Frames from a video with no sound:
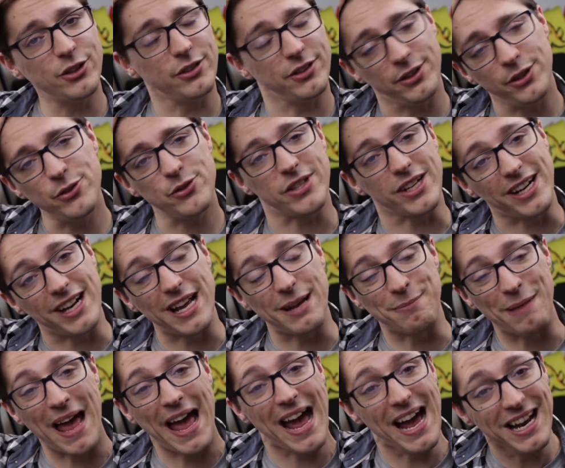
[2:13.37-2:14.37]
your
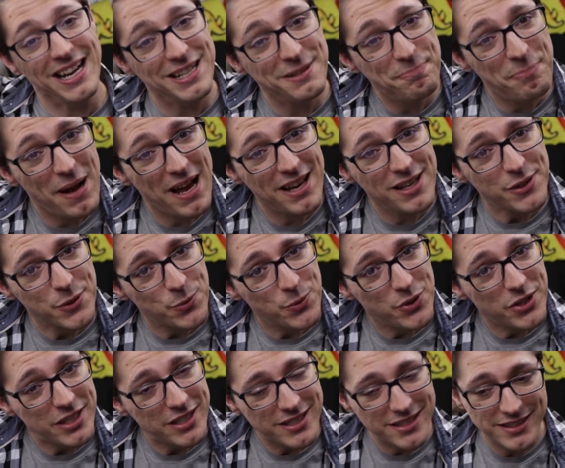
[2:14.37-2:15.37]
username and
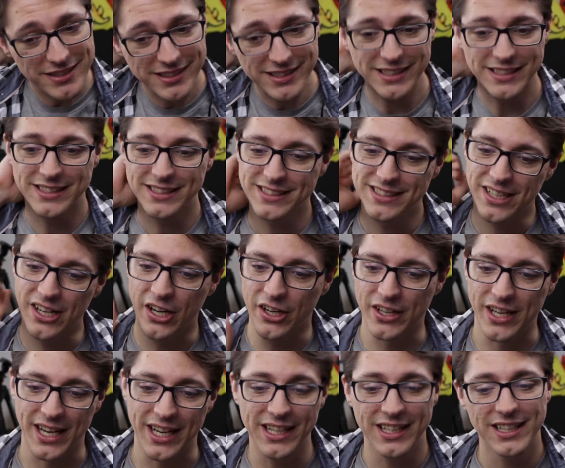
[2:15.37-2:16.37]
password?
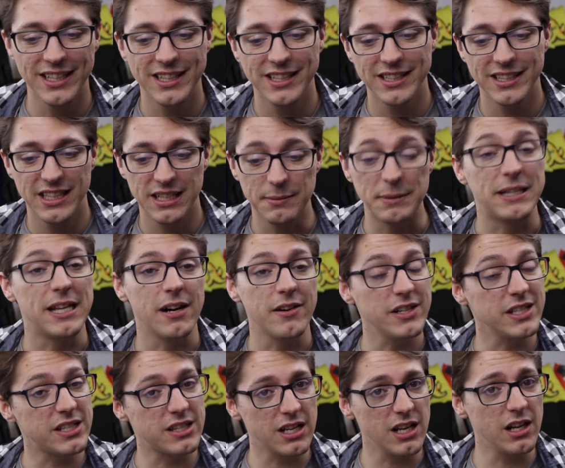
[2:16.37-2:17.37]
Okay, but there
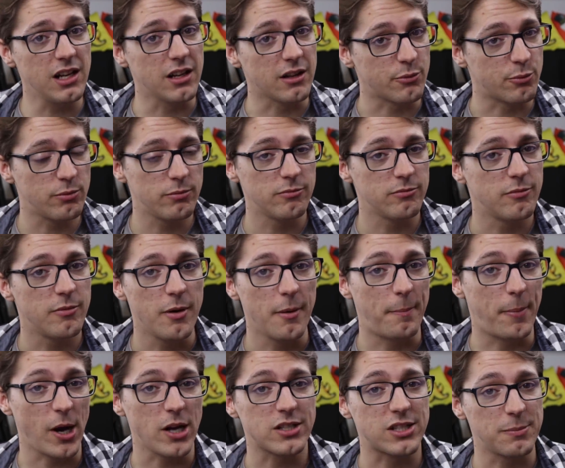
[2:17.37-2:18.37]
is still a
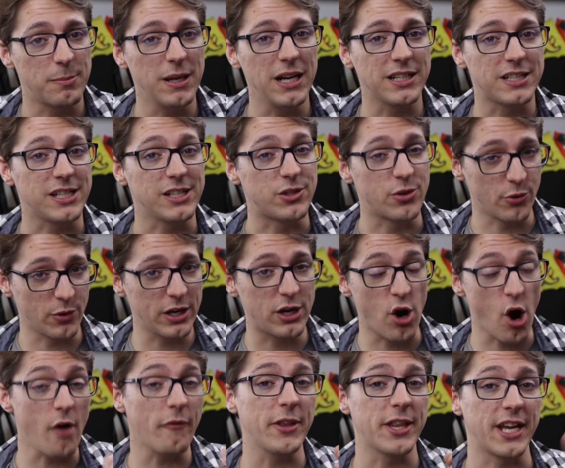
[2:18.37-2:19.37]
possibility to
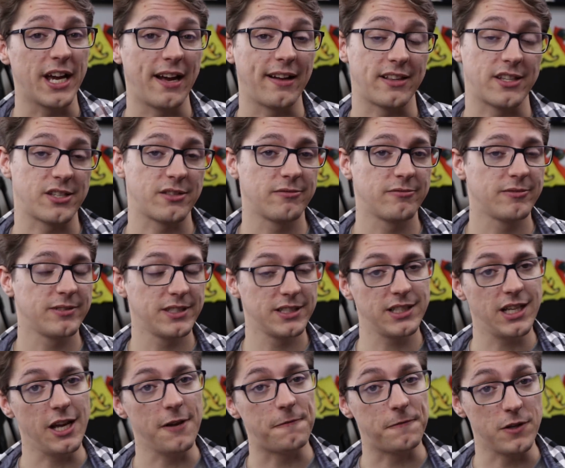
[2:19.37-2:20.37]
recover that
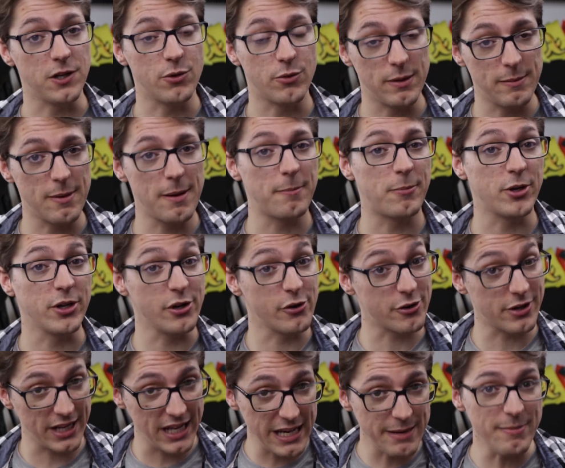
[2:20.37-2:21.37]
if you remember
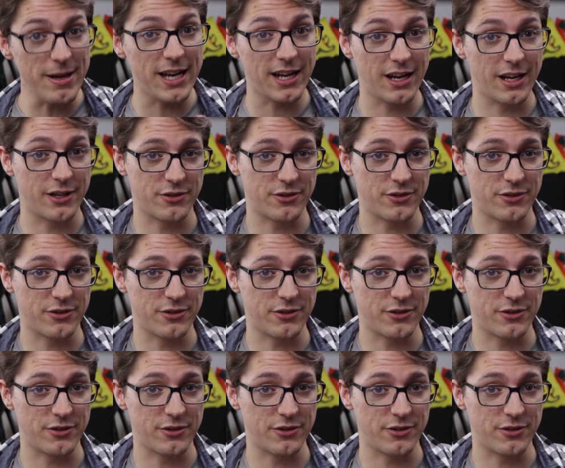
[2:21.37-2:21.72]
your email